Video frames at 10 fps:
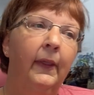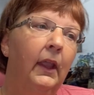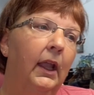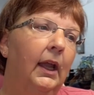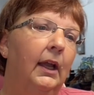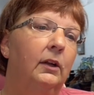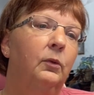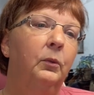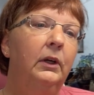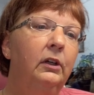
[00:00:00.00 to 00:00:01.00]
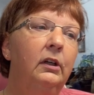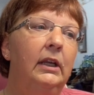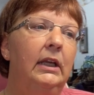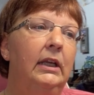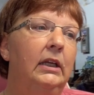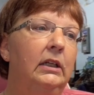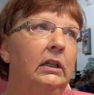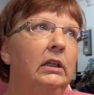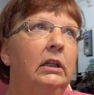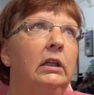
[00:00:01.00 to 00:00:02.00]
And we're
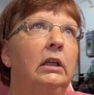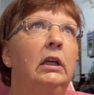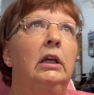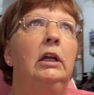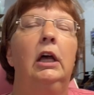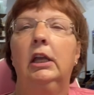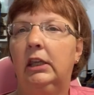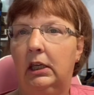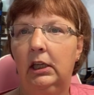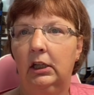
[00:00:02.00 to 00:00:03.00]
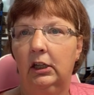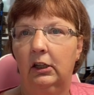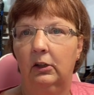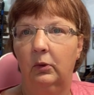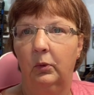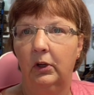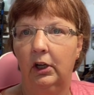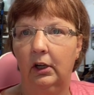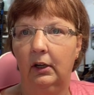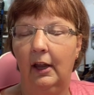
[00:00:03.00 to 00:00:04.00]
in a year
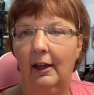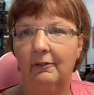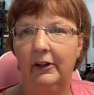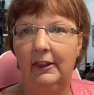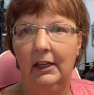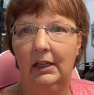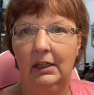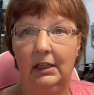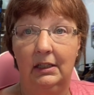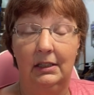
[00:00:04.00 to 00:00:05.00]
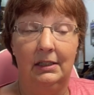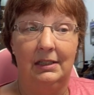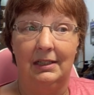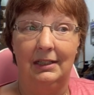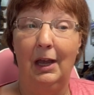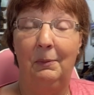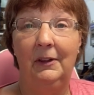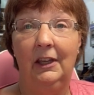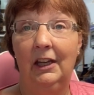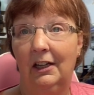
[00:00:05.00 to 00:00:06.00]
where everything is up in
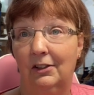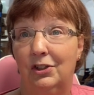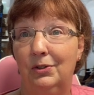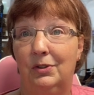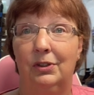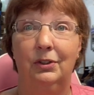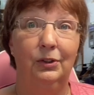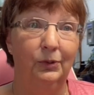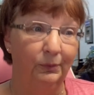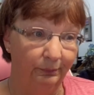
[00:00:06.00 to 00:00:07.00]
the air due to